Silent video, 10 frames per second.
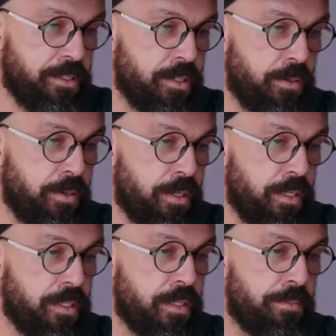So
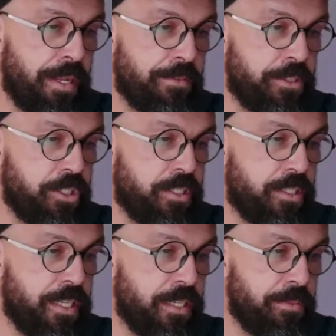Melvin
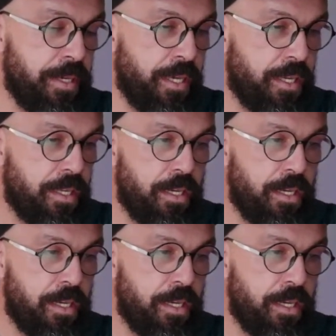just sent me.